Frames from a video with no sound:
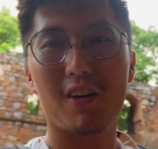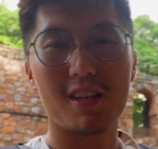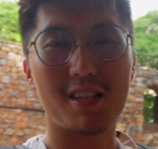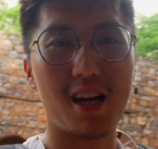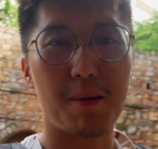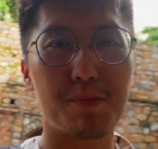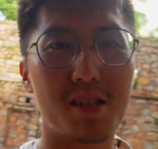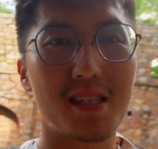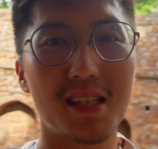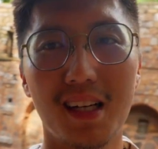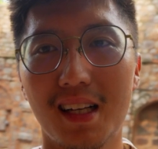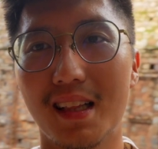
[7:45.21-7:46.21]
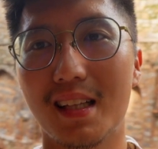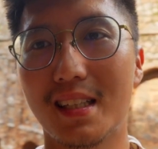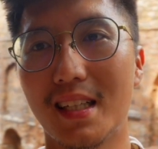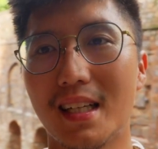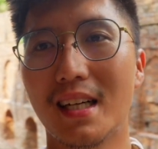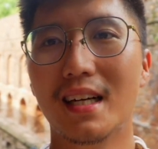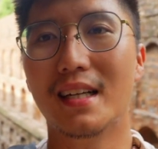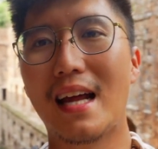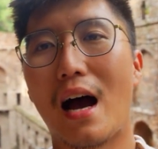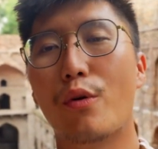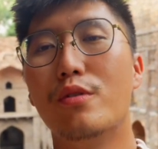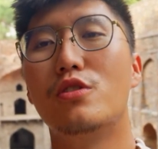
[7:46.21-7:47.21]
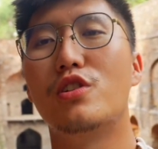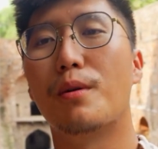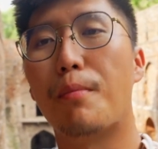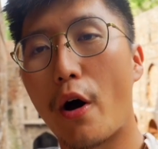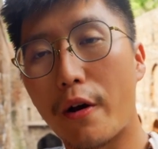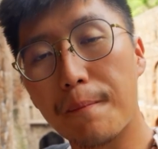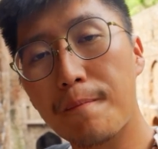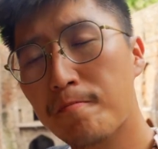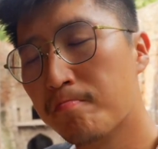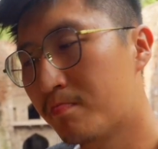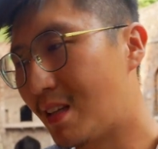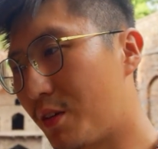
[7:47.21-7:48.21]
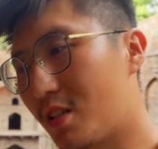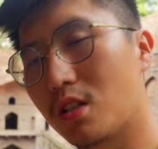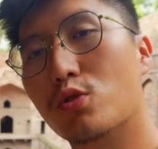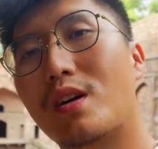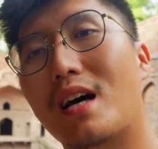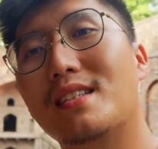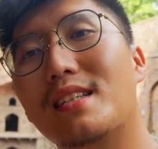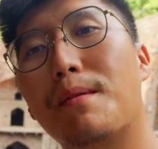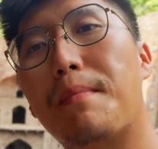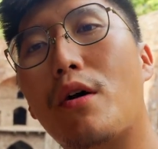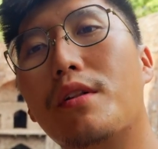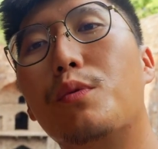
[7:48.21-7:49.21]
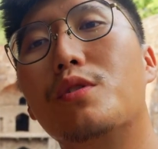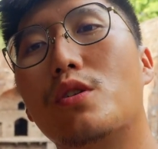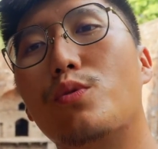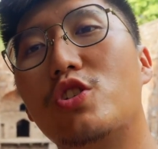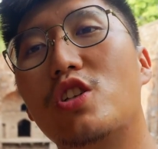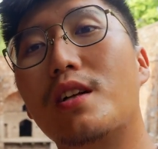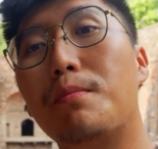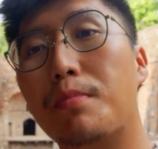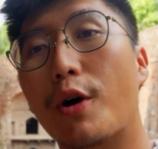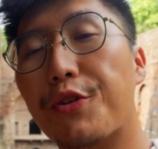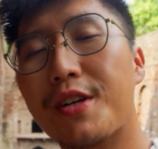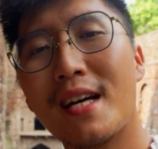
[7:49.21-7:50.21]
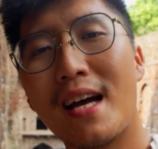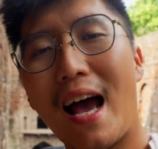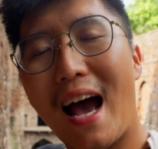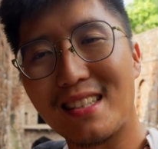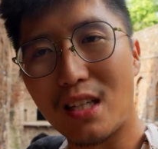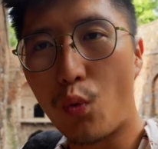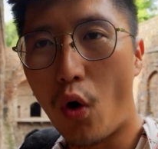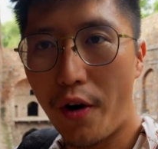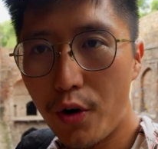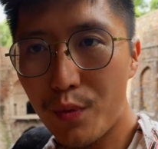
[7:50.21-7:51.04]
the steps leading down to the bottom. Now this Agrasen Ki Baoli was originally built as a water